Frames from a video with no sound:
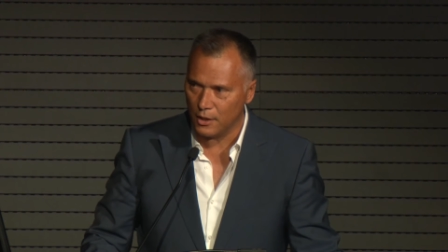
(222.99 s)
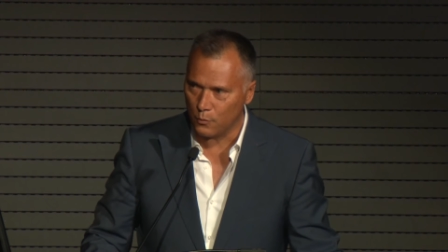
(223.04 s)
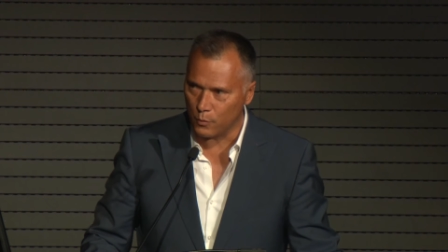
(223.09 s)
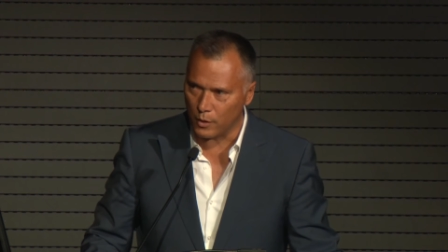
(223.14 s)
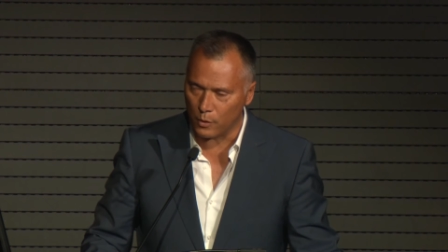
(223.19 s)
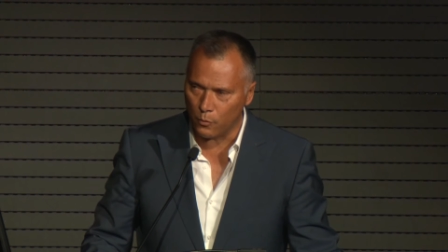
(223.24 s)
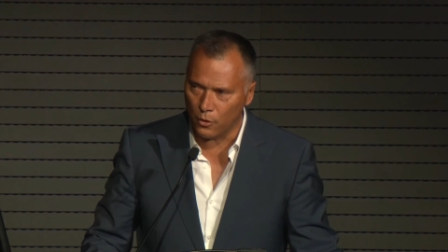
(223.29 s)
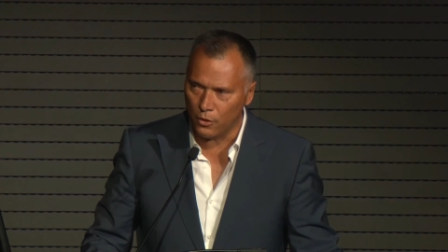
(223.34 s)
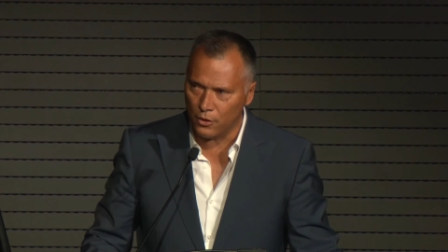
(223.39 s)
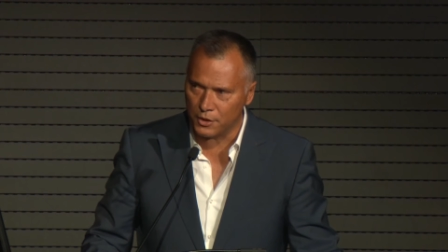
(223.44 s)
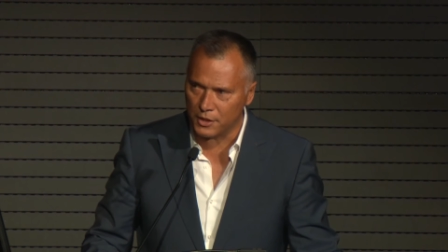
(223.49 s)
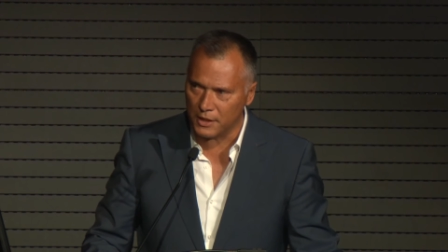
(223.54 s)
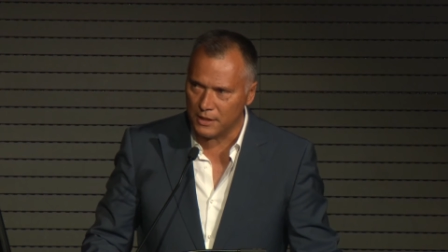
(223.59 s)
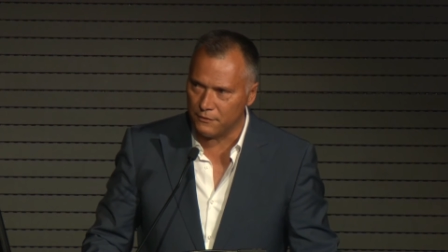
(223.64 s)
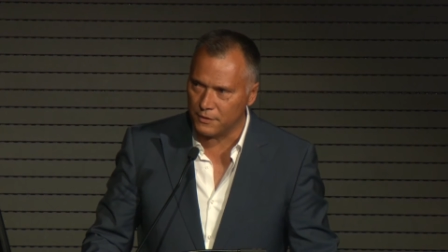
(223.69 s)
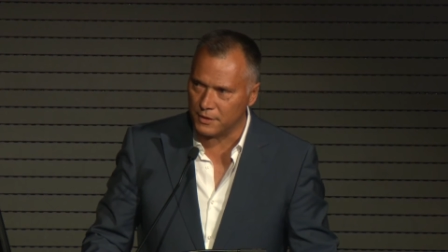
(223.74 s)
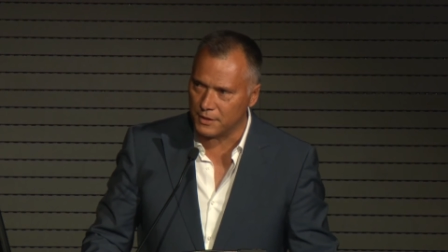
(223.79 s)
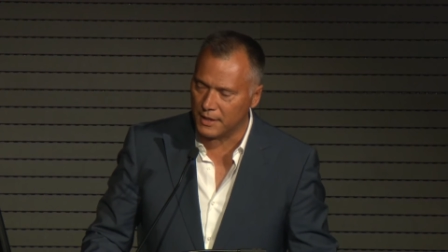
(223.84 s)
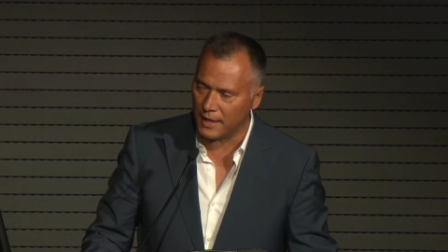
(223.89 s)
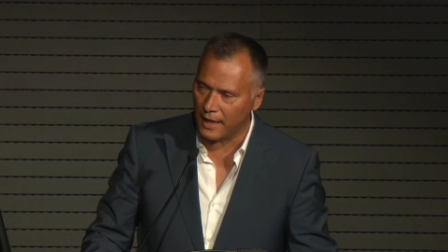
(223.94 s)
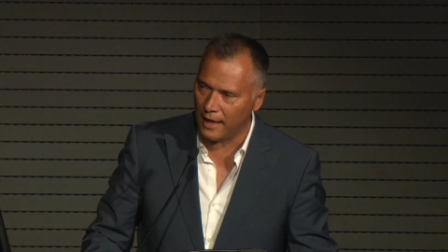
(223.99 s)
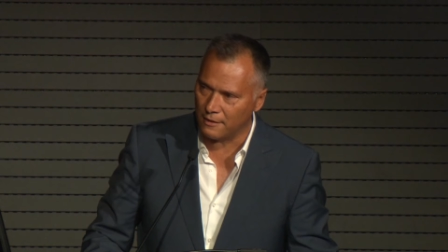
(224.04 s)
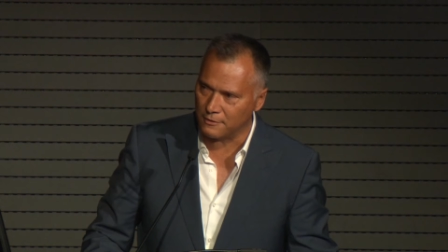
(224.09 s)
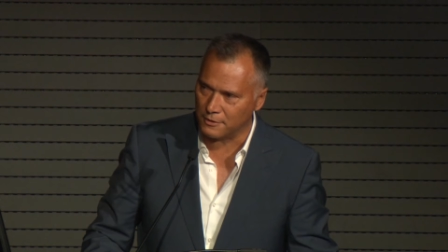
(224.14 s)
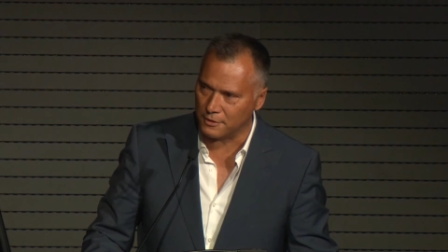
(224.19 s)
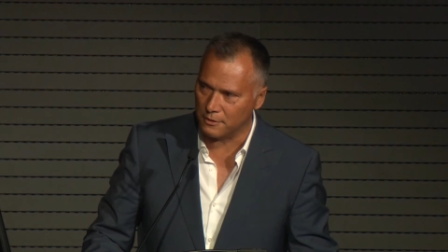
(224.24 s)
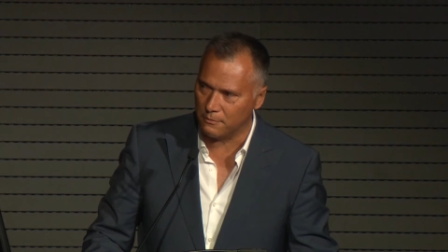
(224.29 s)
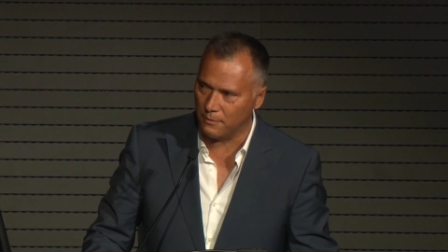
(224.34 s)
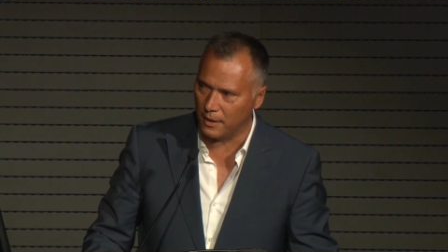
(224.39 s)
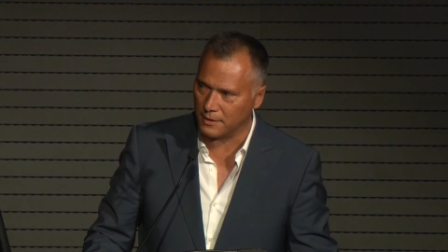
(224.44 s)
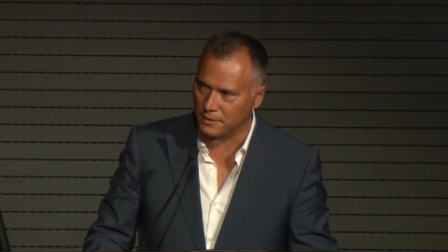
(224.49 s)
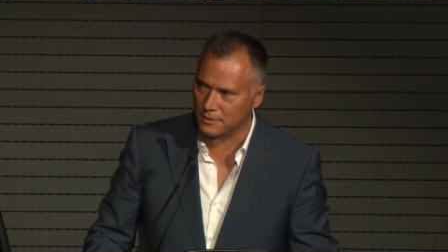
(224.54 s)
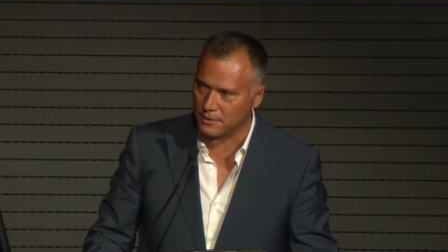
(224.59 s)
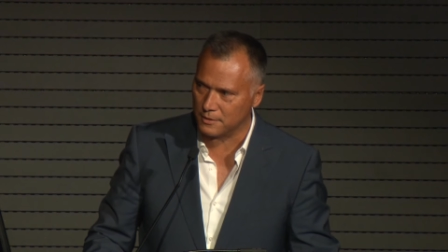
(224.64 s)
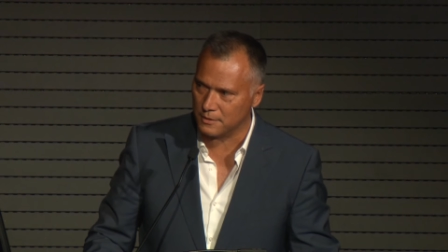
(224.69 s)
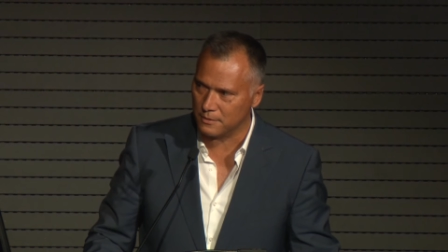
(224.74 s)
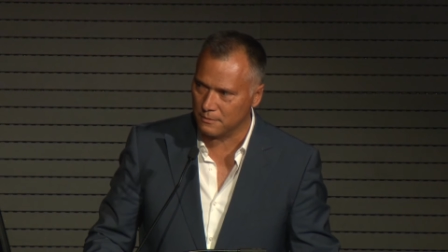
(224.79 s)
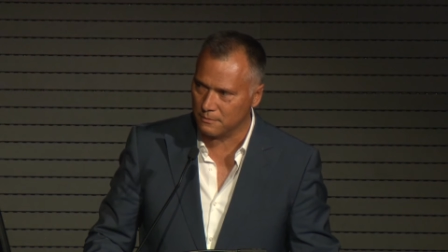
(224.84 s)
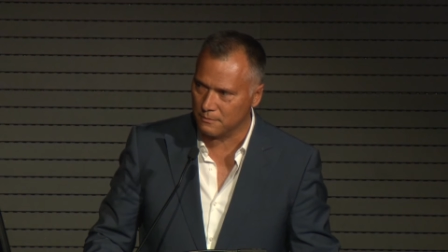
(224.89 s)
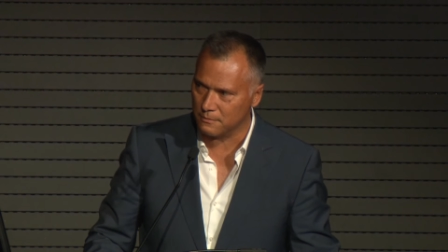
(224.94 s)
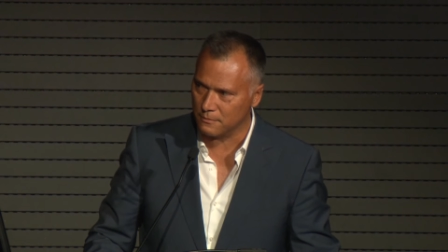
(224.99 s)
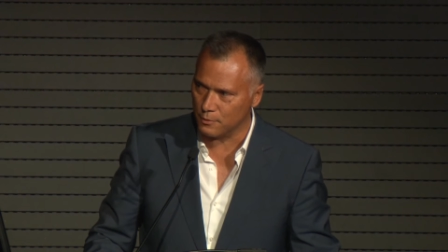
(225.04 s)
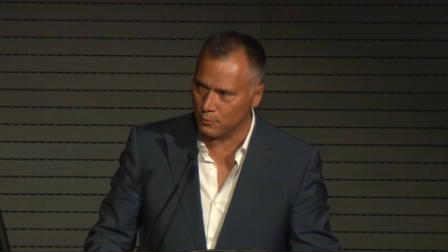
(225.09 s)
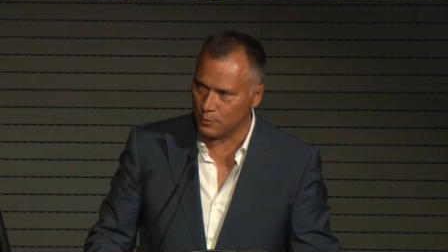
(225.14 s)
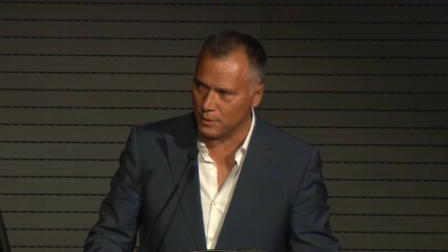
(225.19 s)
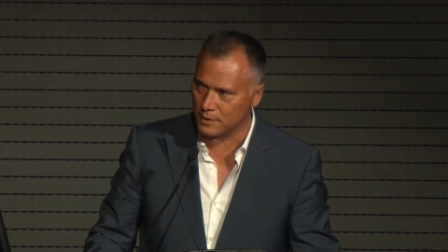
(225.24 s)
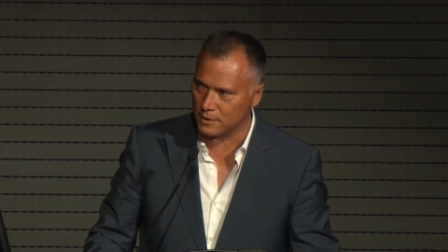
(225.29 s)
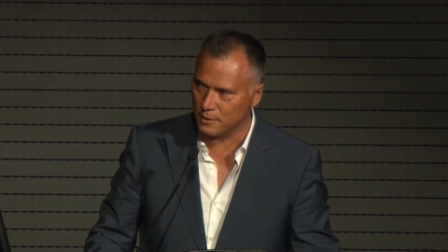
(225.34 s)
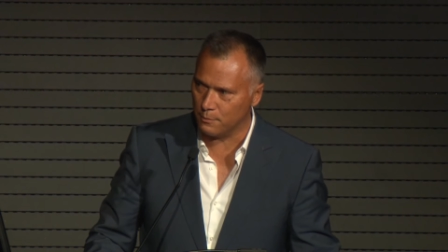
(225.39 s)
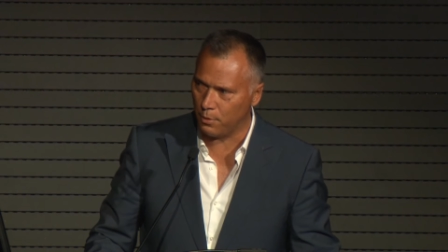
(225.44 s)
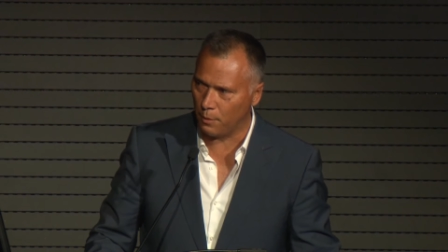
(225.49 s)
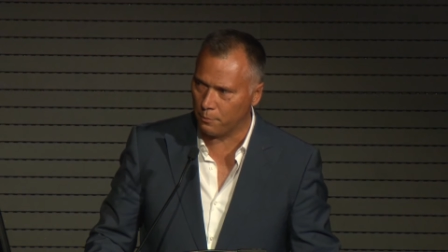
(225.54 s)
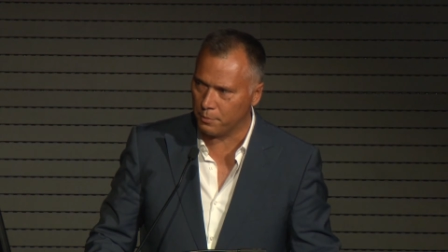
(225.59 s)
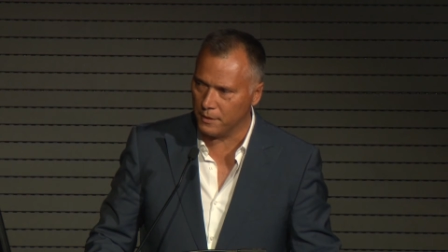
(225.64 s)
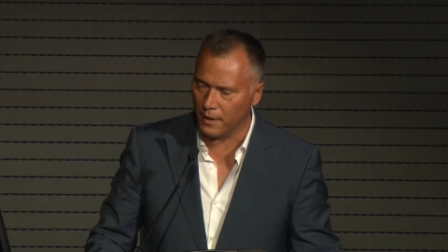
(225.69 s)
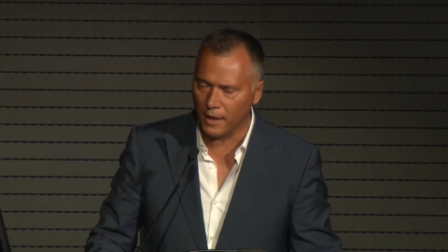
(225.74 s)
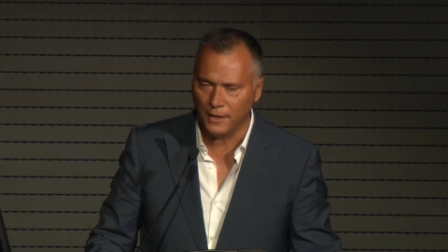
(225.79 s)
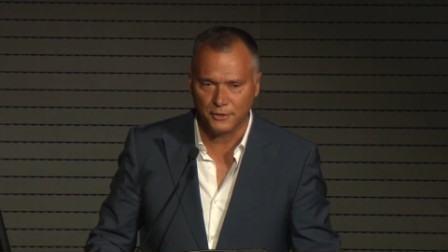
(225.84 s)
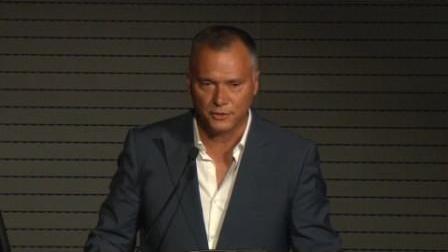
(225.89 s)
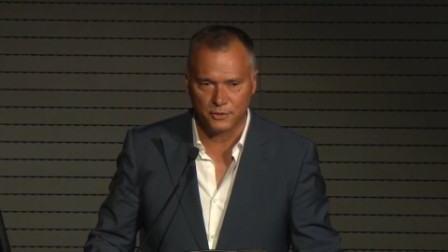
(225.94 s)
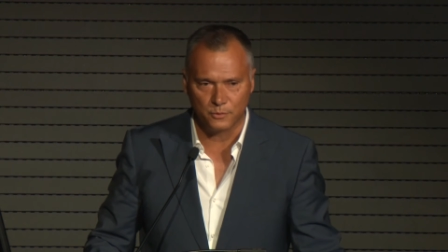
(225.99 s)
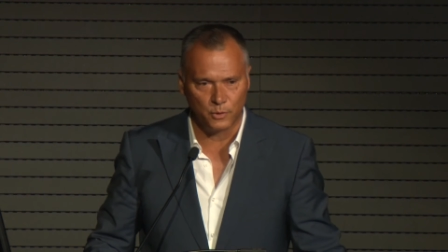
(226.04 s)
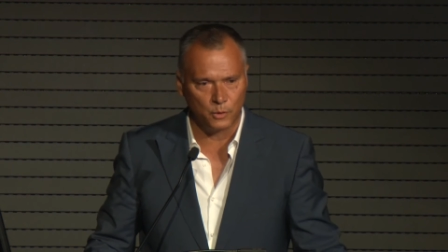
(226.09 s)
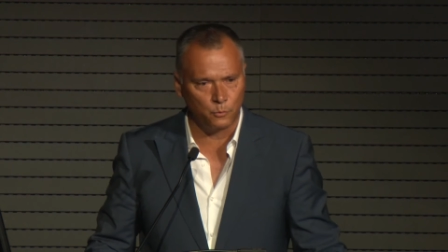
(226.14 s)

we weren't even counted amongst the rest of the population.